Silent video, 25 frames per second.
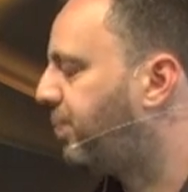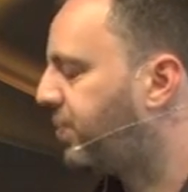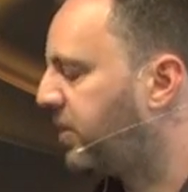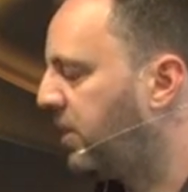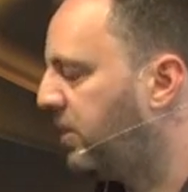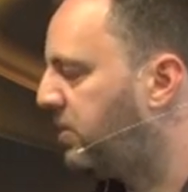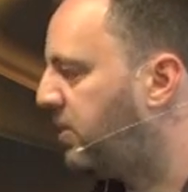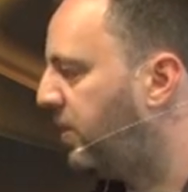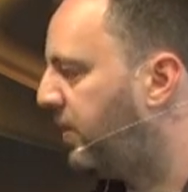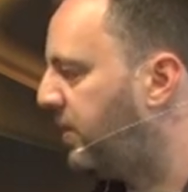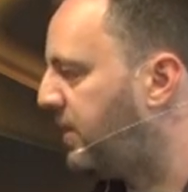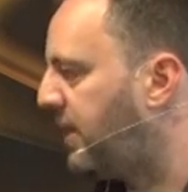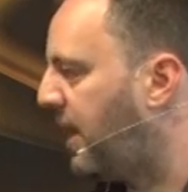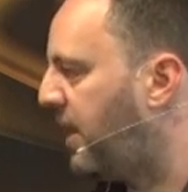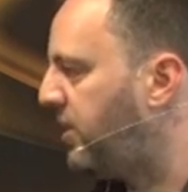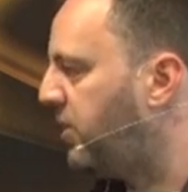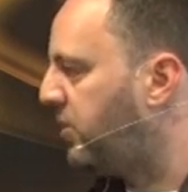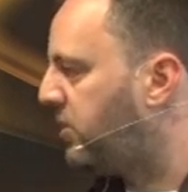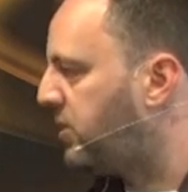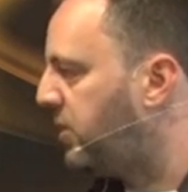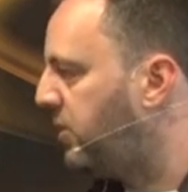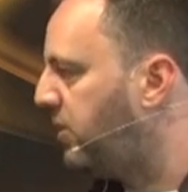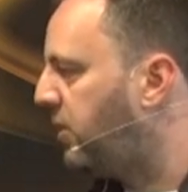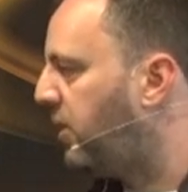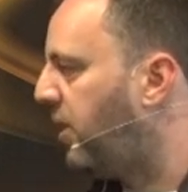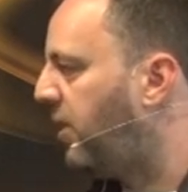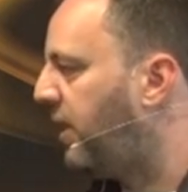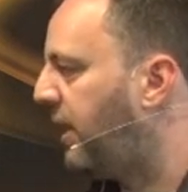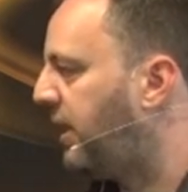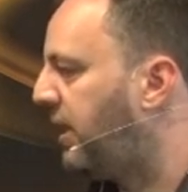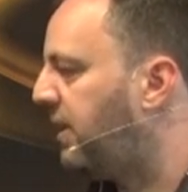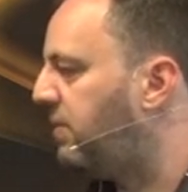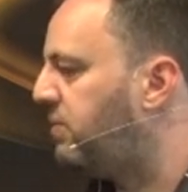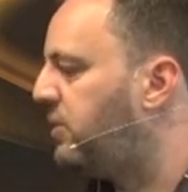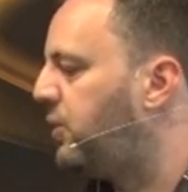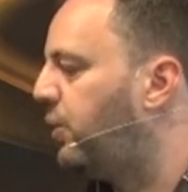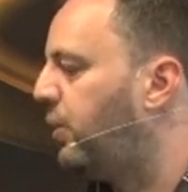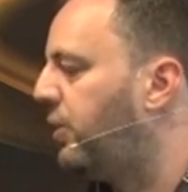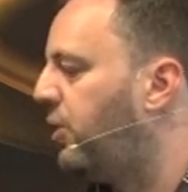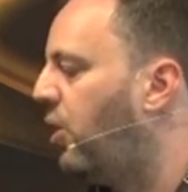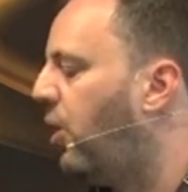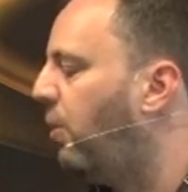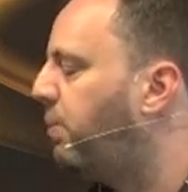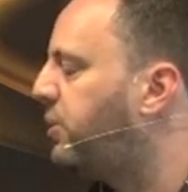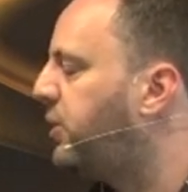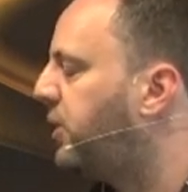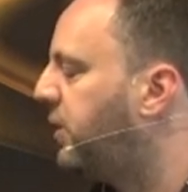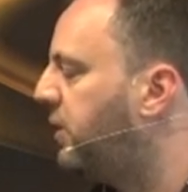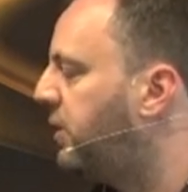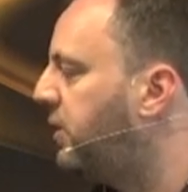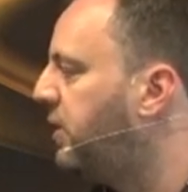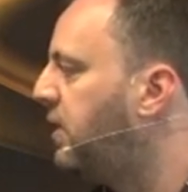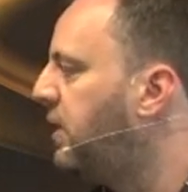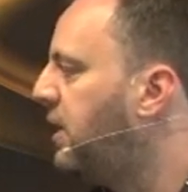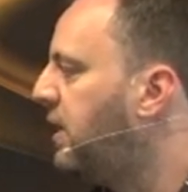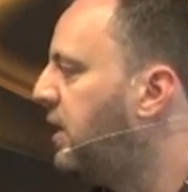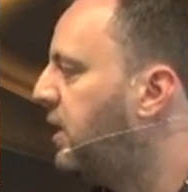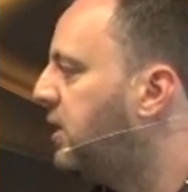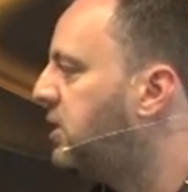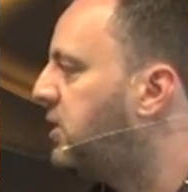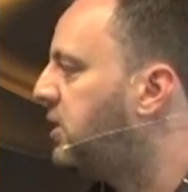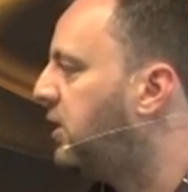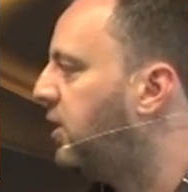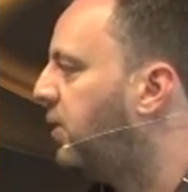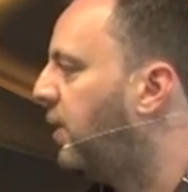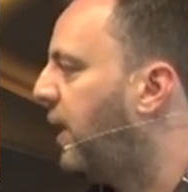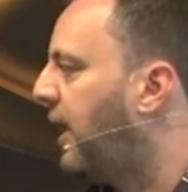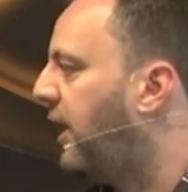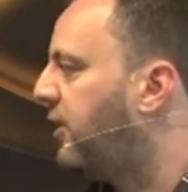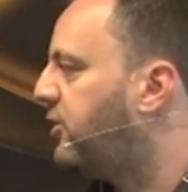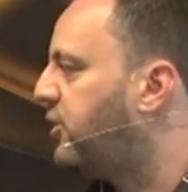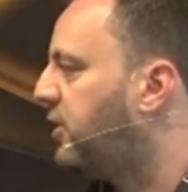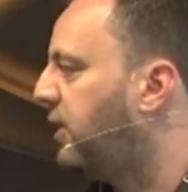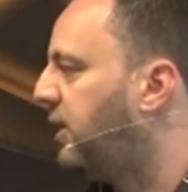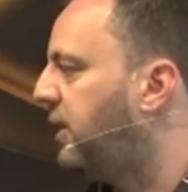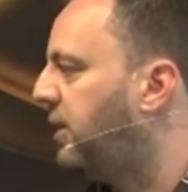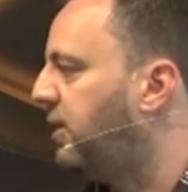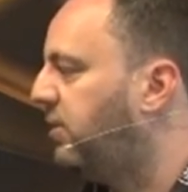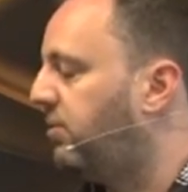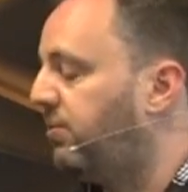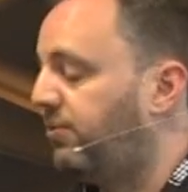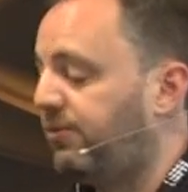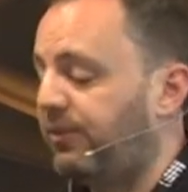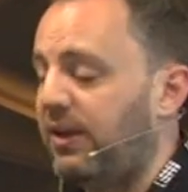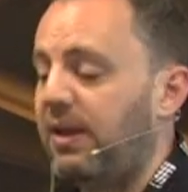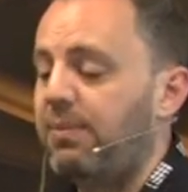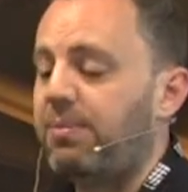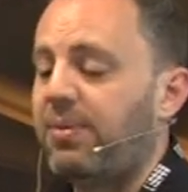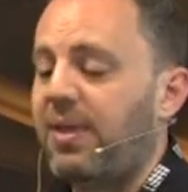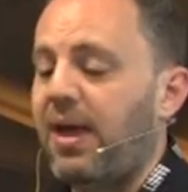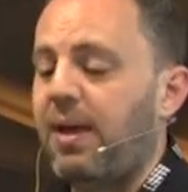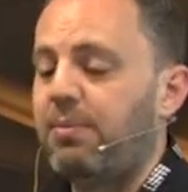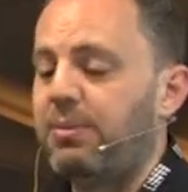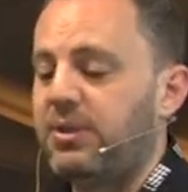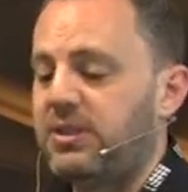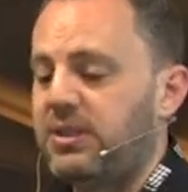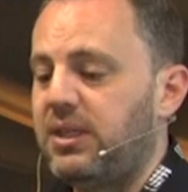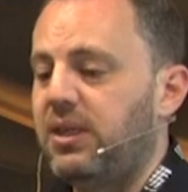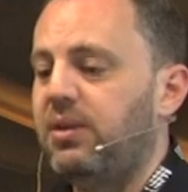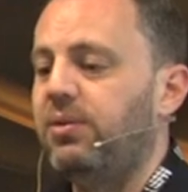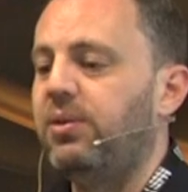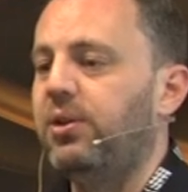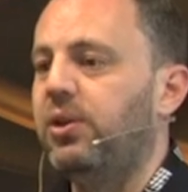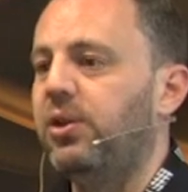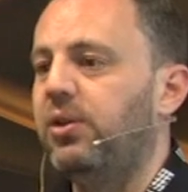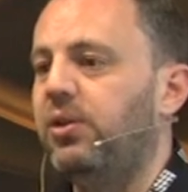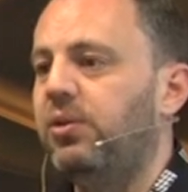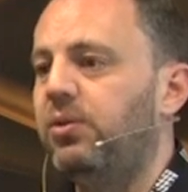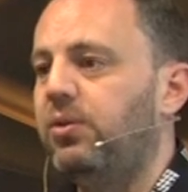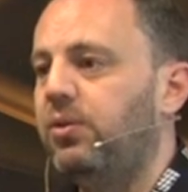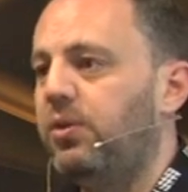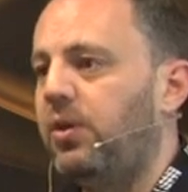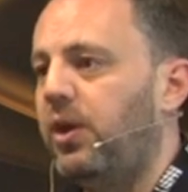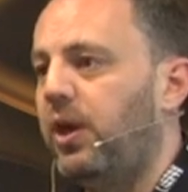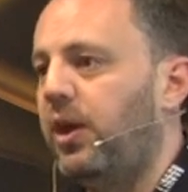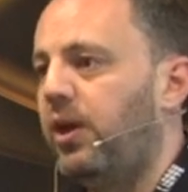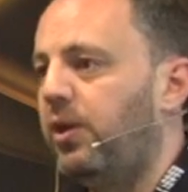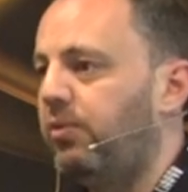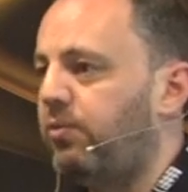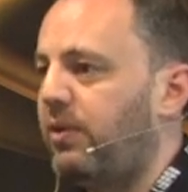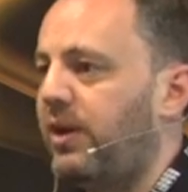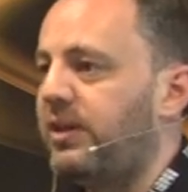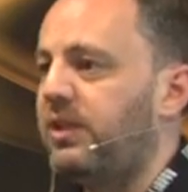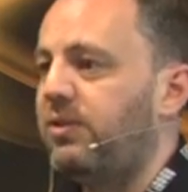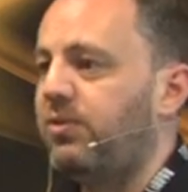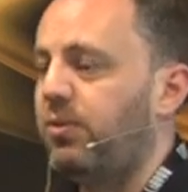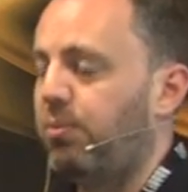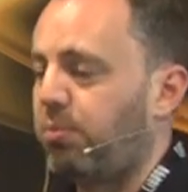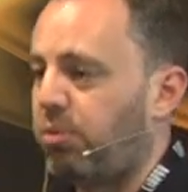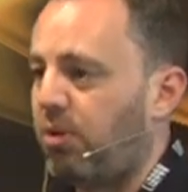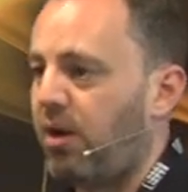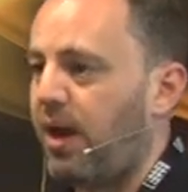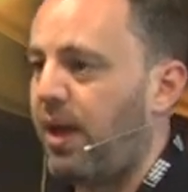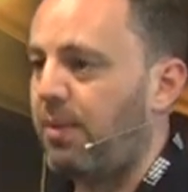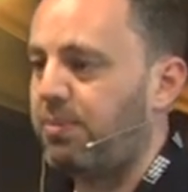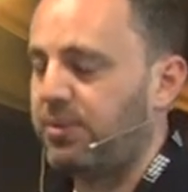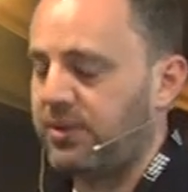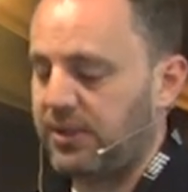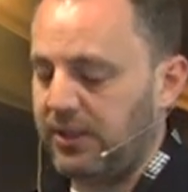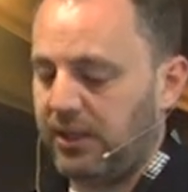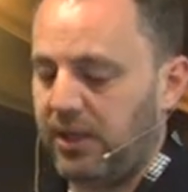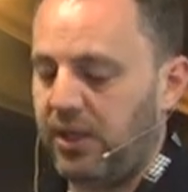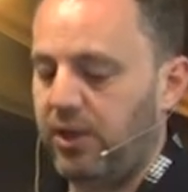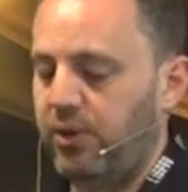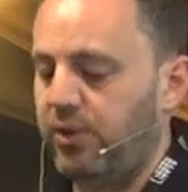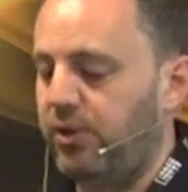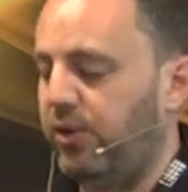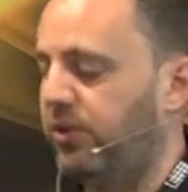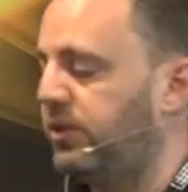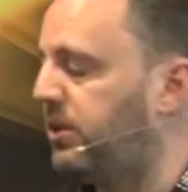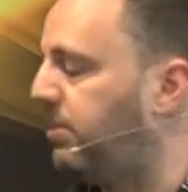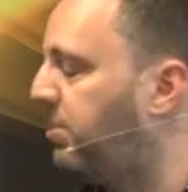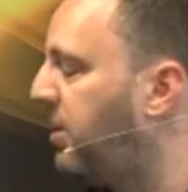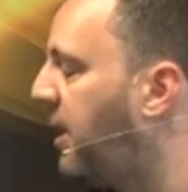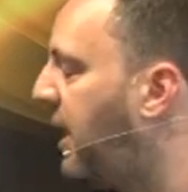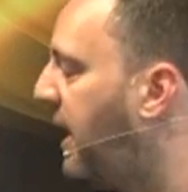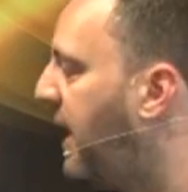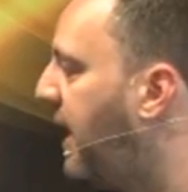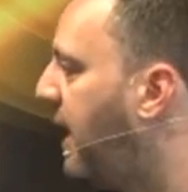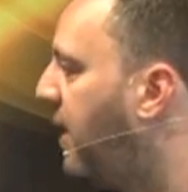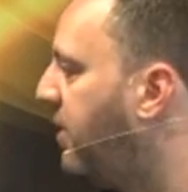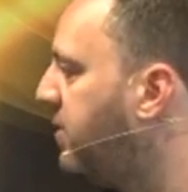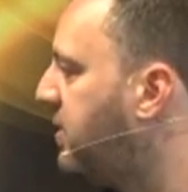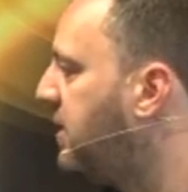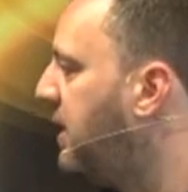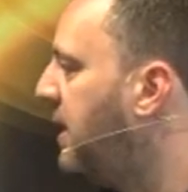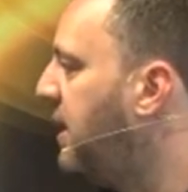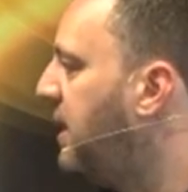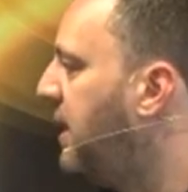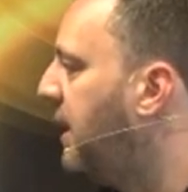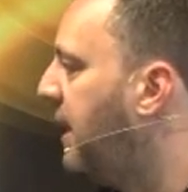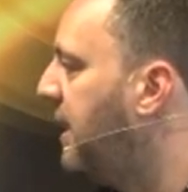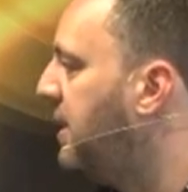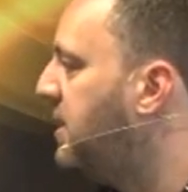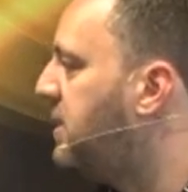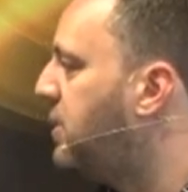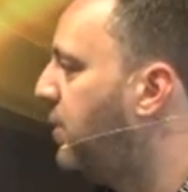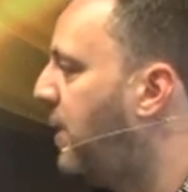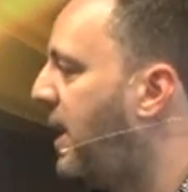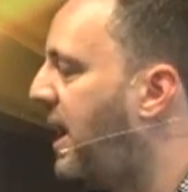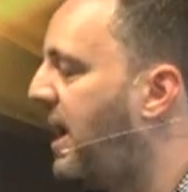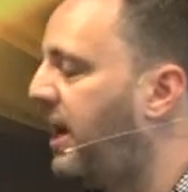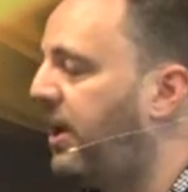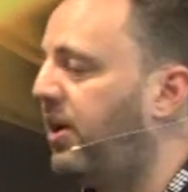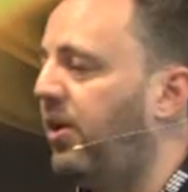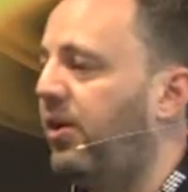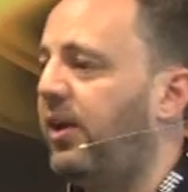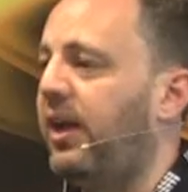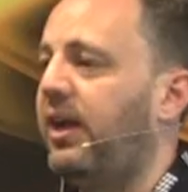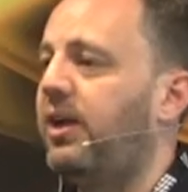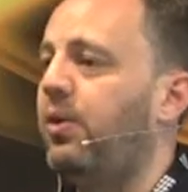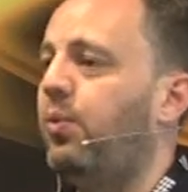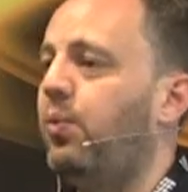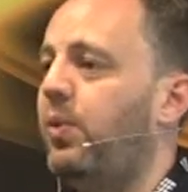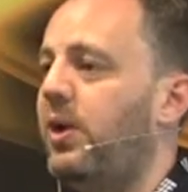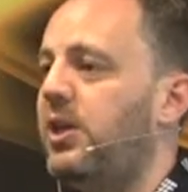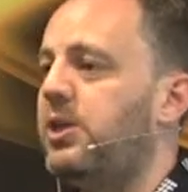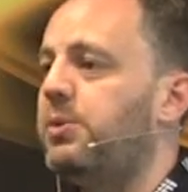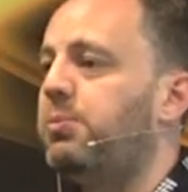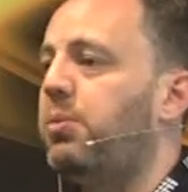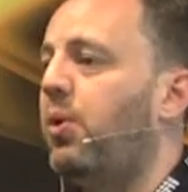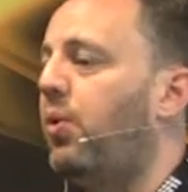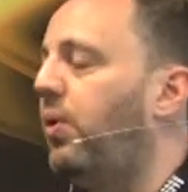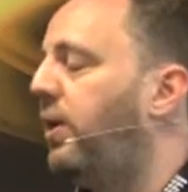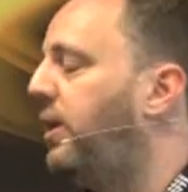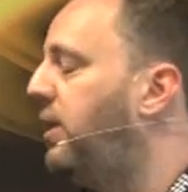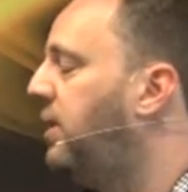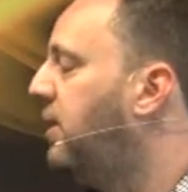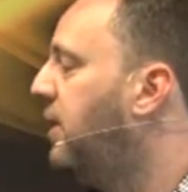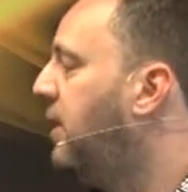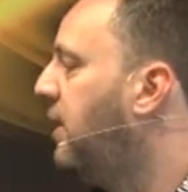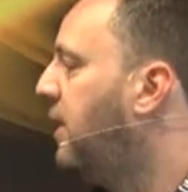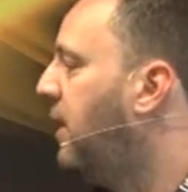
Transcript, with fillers: So the Daniel 2 codec gives you an option to actually flip that material ready for prep to load onto playout into our codec, at which point